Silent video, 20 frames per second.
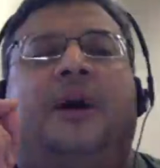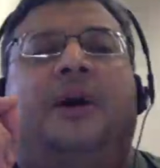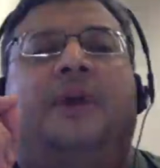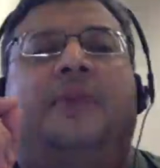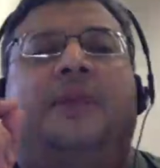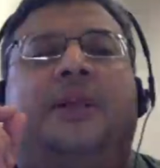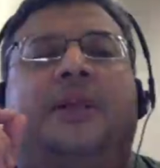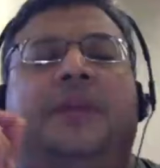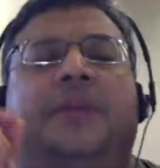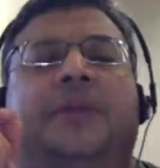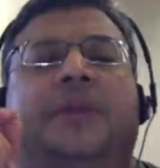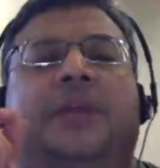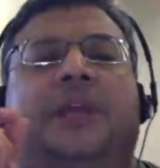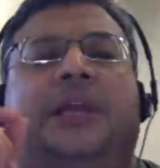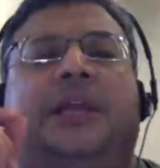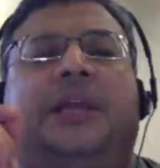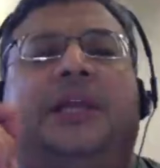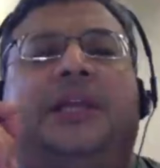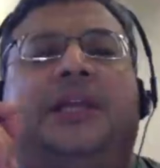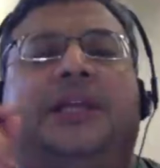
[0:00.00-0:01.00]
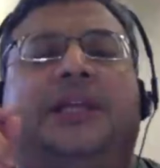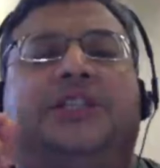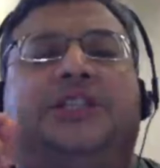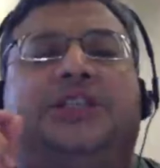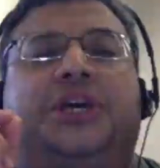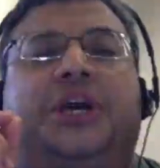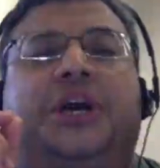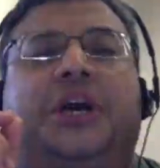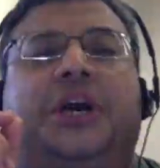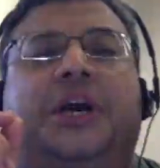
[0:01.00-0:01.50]
manipulating the
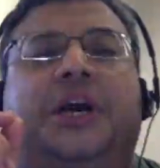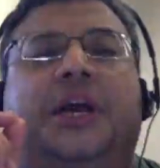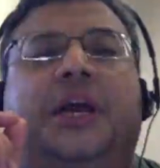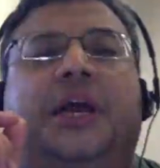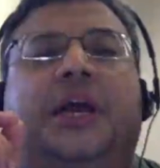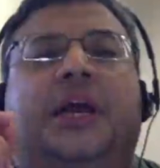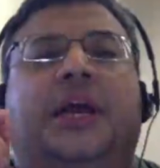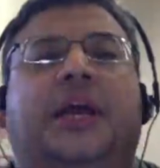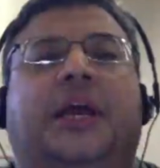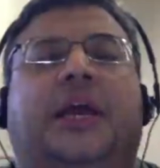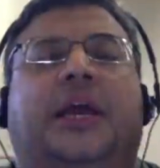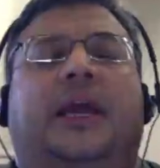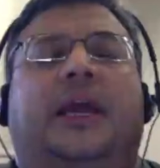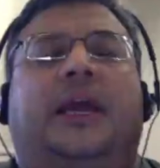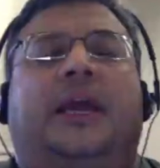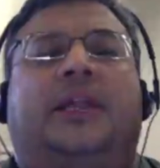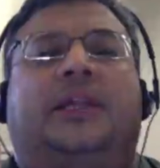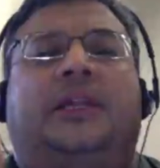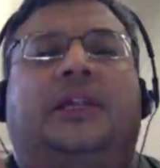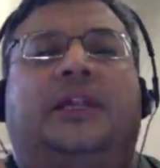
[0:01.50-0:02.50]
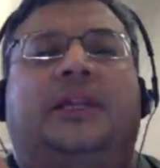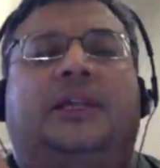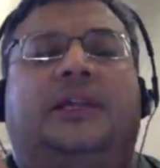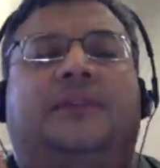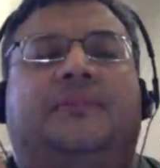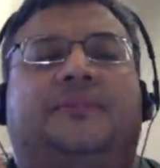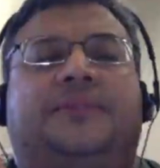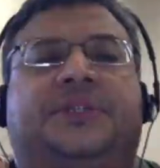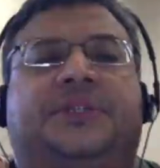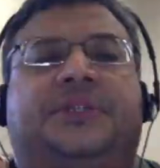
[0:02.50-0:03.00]
tongue and the
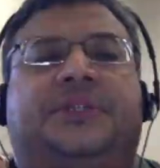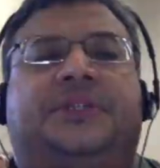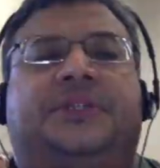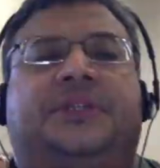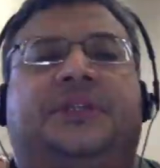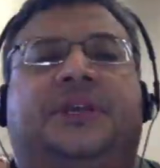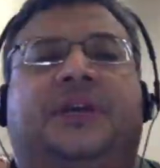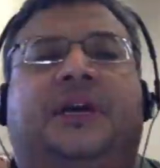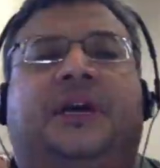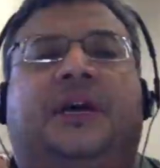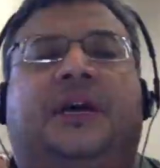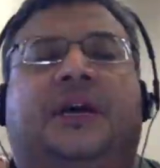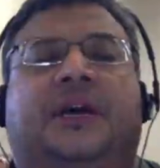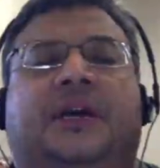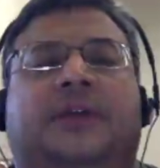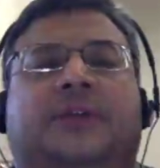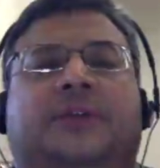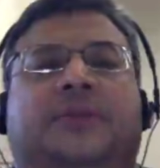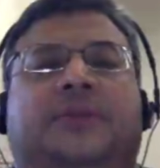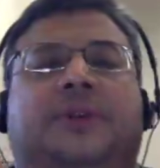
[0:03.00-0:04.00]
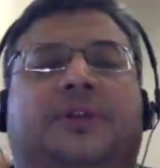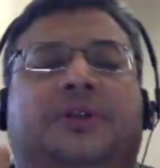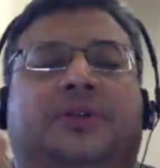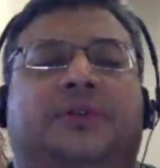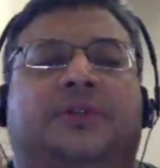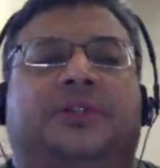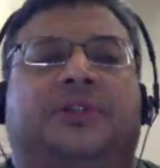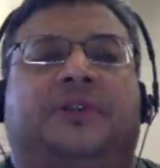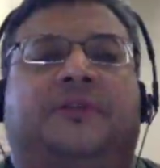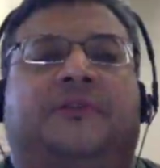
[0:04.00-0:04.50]
lips to
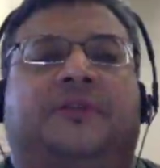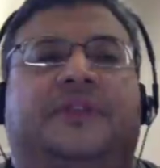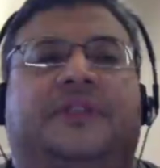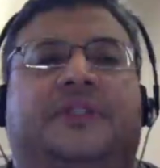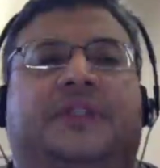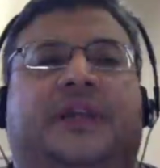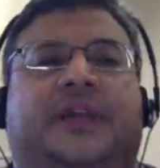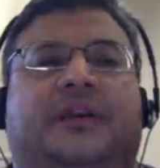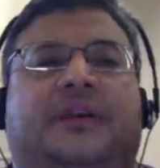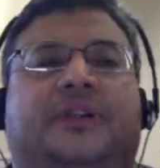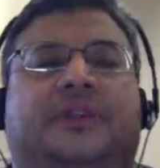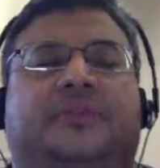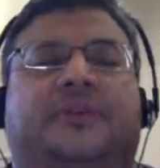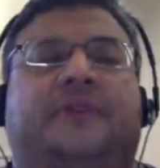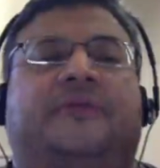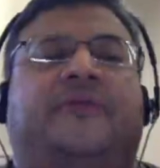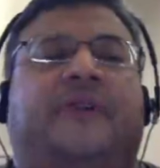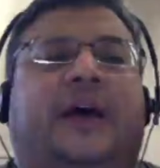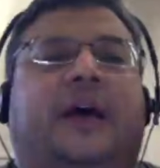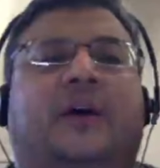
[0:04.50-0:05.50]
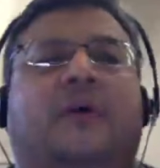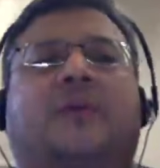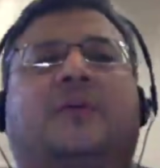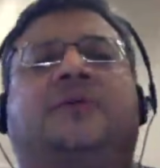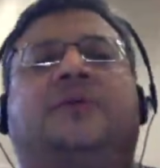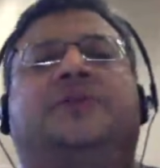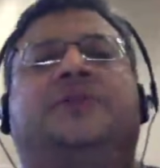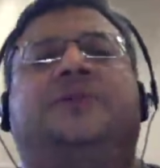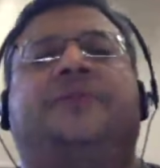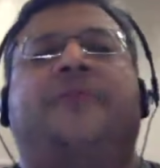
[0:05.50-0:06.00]
produce different sounds. But
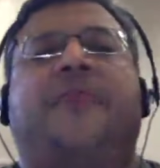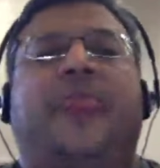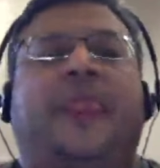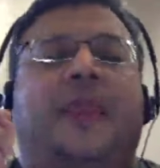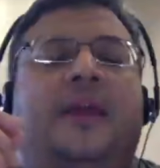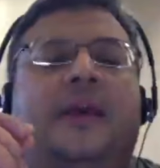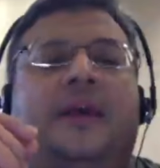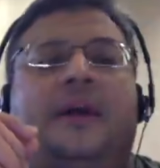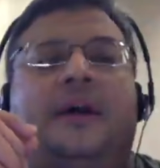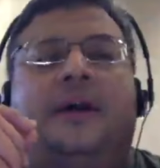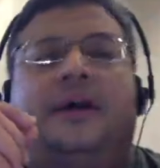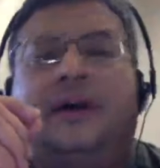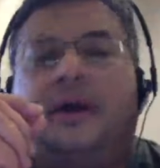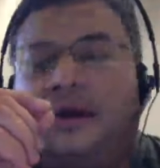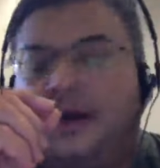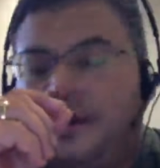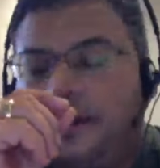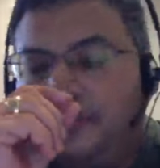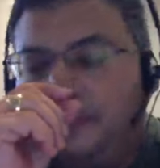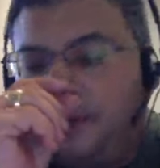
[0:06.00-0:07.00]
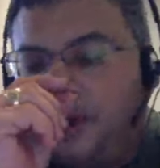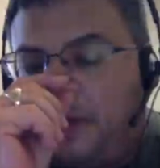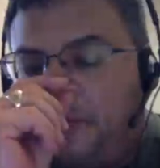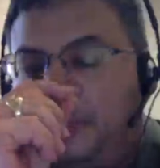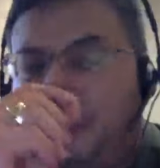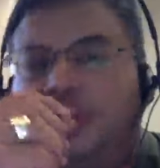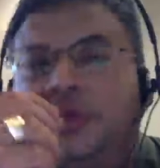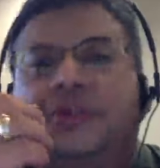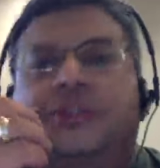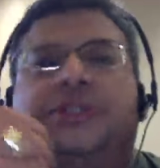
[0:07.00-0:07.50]
vowels are
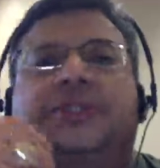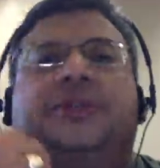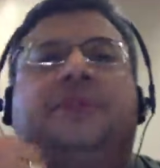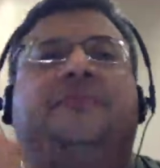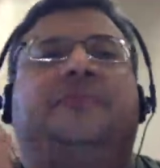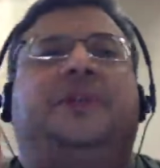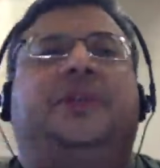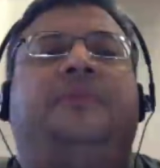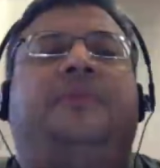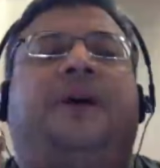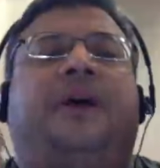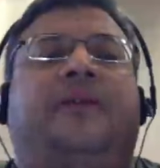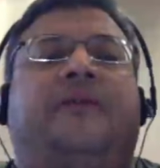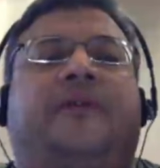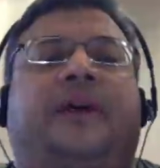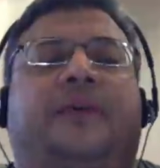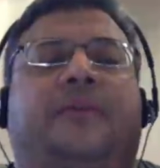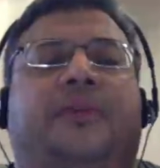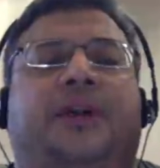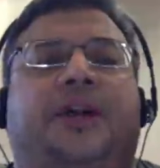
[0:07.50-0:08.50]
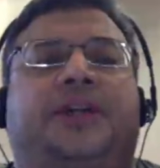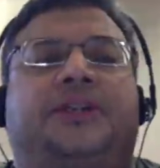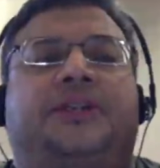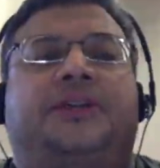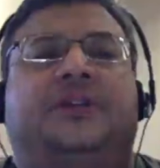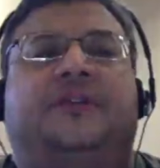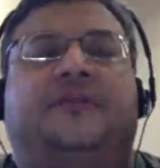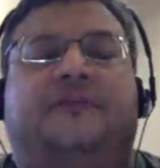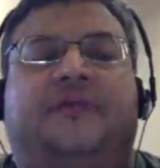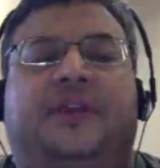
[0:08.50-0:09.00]
produced simply by the
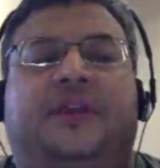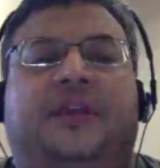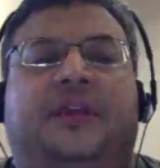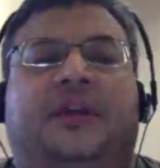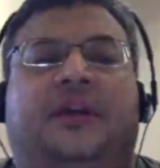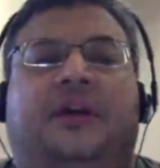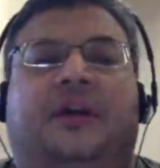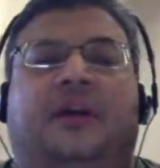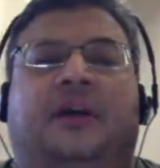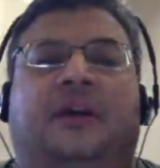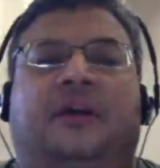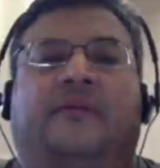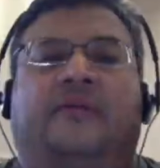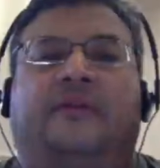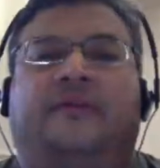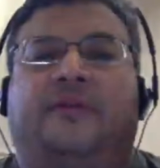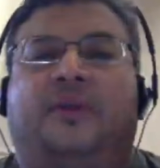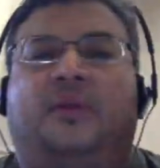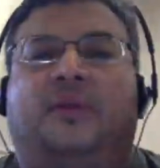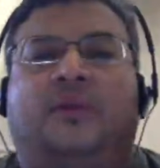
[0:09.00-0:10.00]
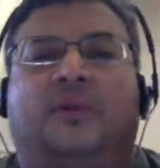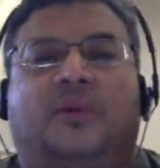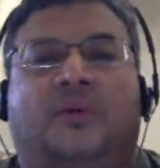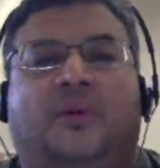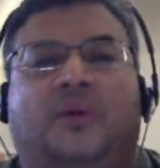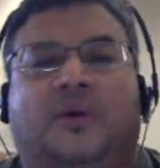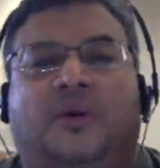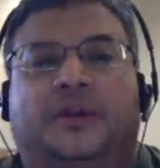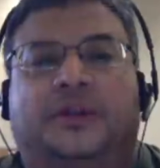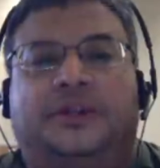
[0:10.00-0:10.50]
vibration of the vocal
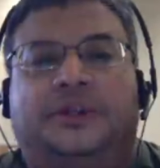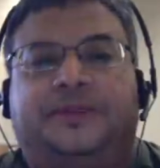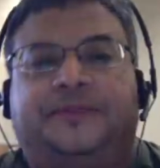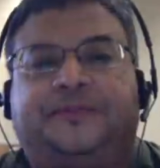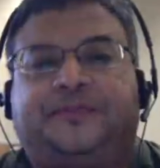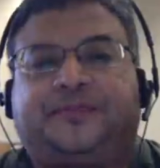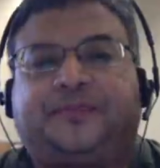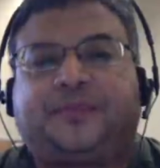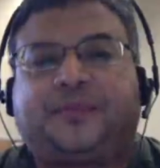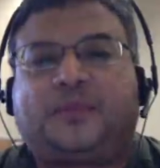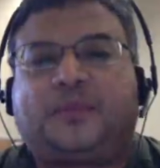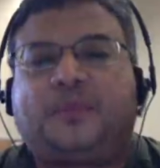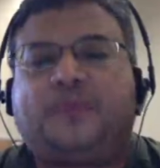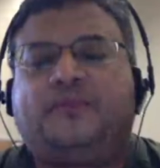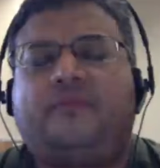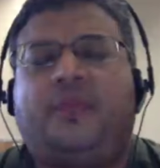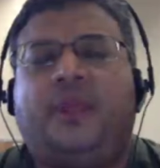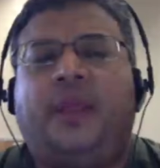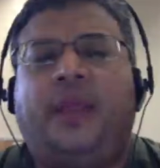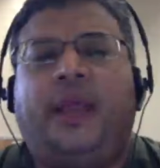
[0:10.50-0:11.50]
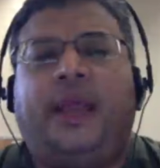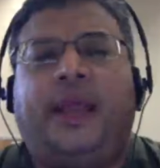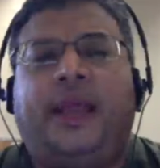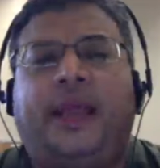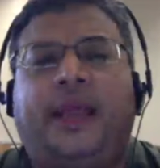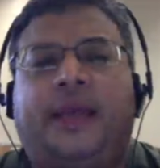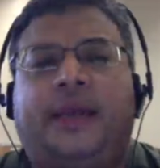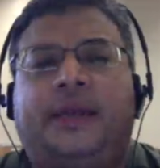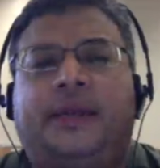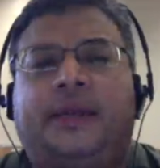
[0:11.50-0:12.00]
cords
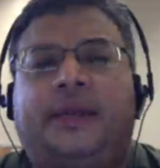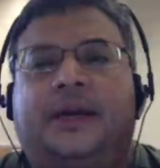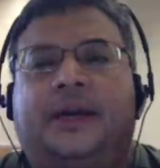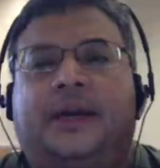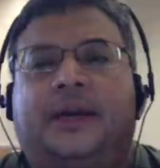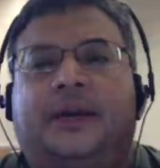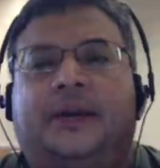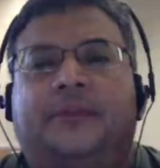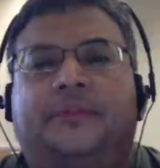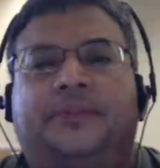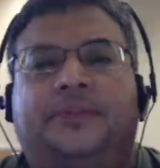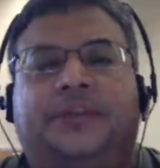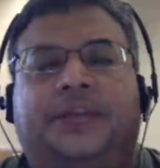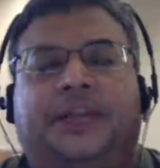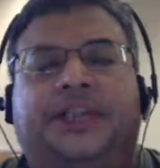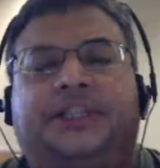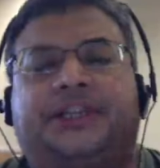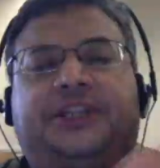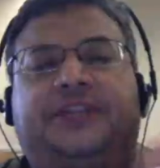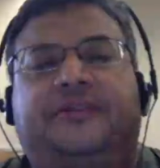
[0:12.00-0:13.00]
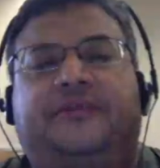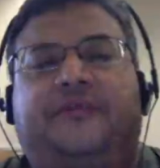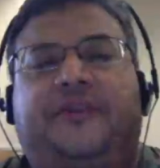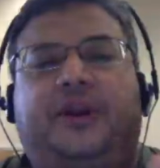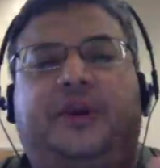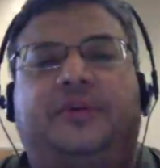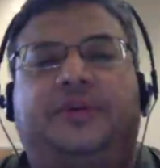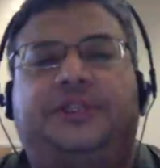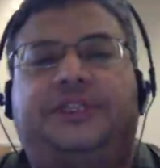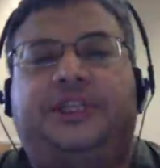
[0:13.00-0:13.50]
and changing the
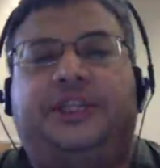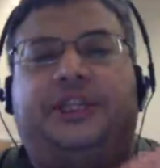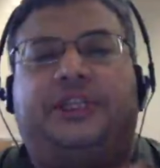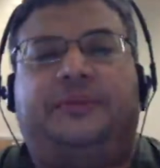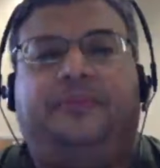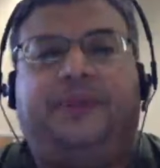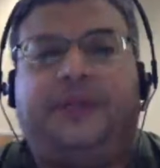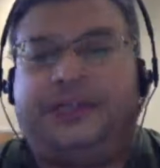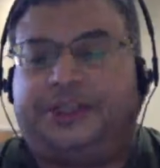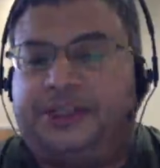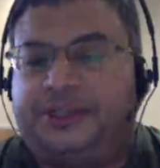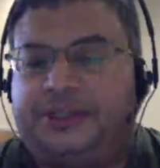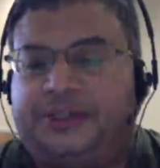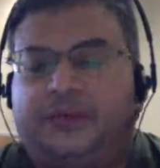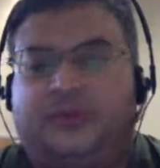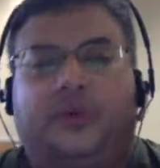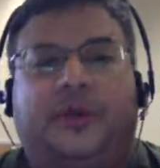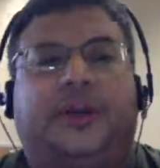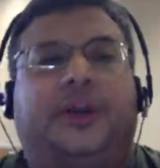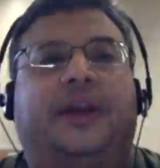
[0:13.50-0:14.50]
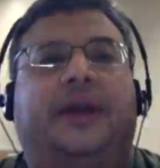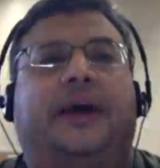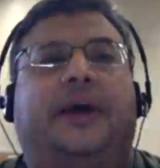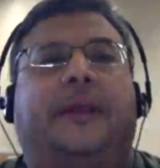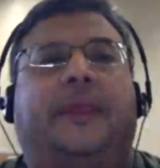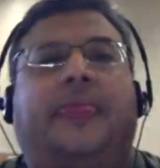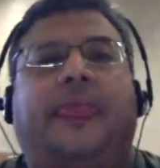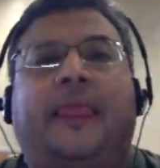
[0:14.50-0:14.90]
frequency and the pitches and whatnot.